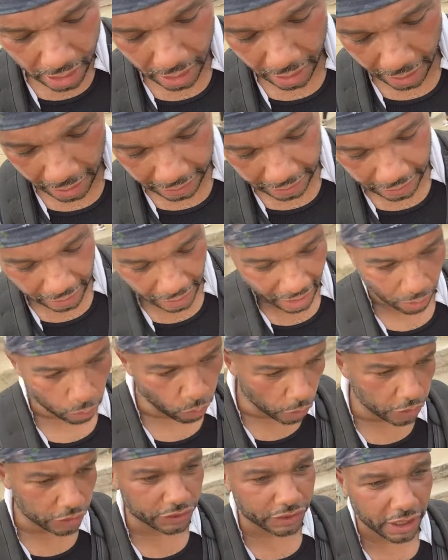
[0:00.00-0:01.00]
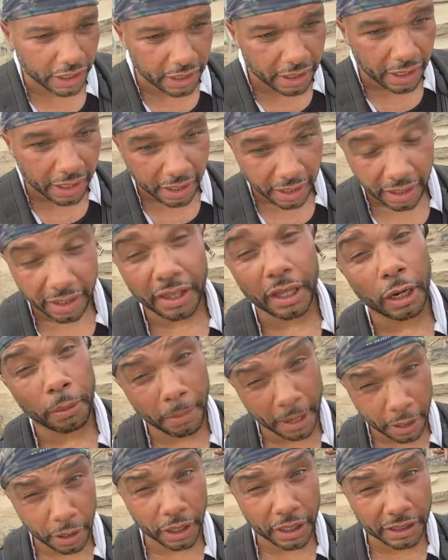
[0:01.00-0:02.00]
is a lot worse than
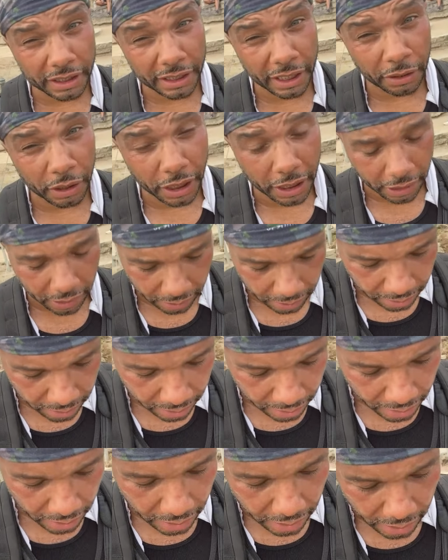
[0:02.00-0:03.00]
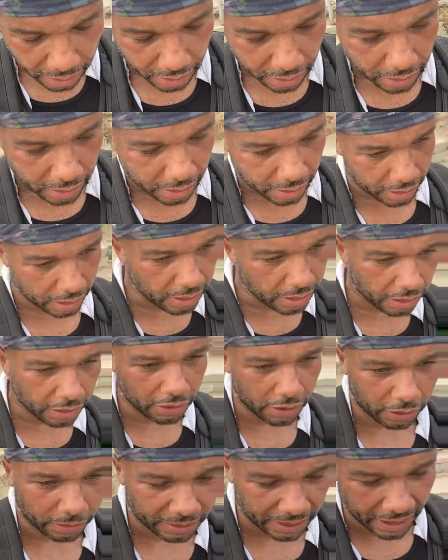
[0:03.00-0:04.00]
American tyranny. You know
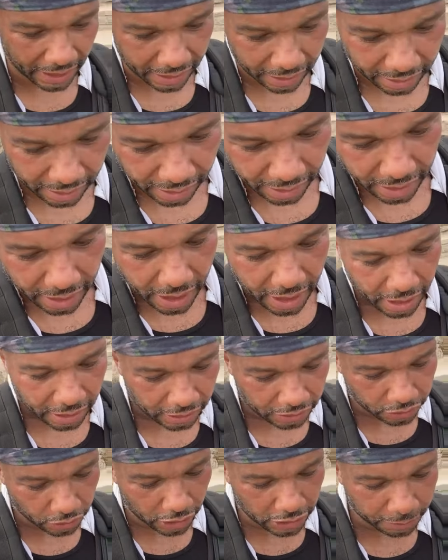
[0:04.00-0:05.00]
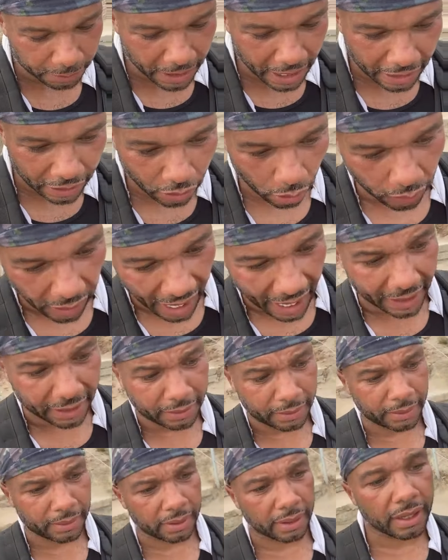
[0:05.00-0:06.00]
what I'm saying? Trust me, I know that.
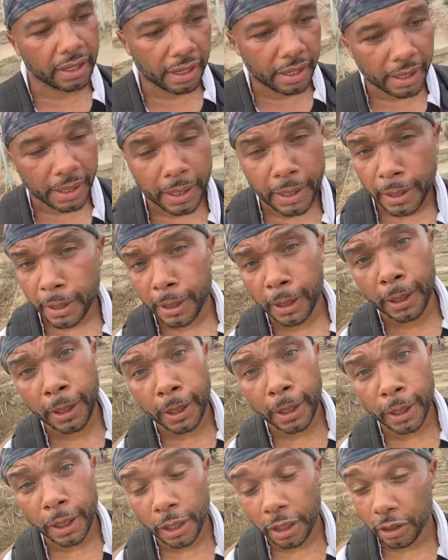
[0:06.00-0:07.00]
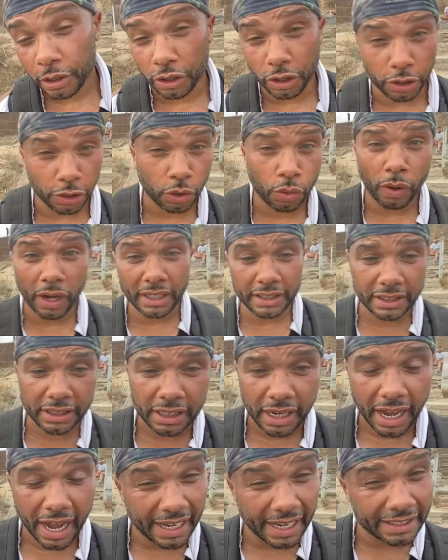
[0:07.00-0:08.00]
The U.S.
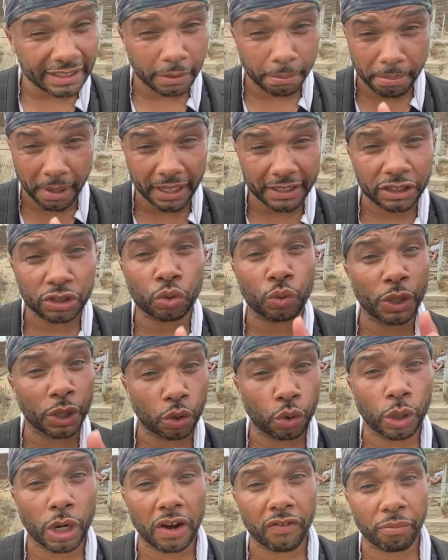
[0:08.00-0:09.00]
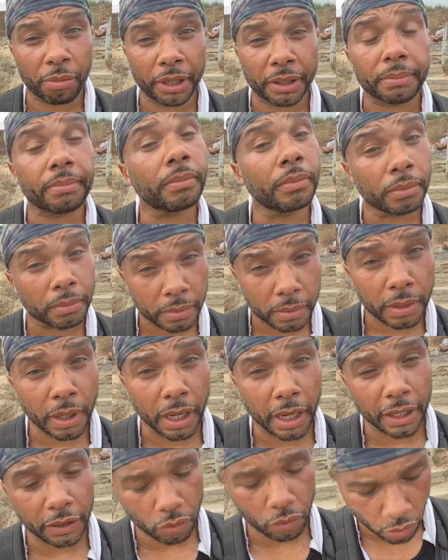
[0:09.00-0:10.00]
has the best tyrannical government
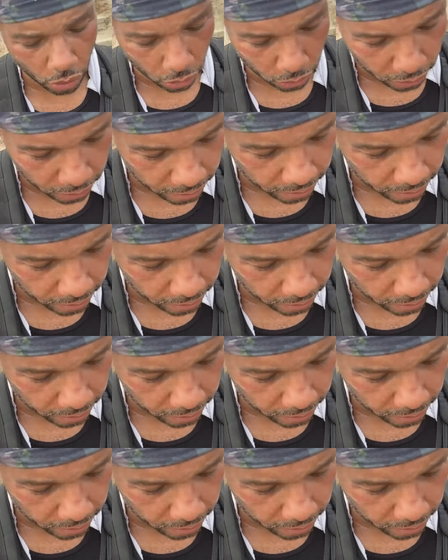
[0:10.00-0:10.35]
in the world.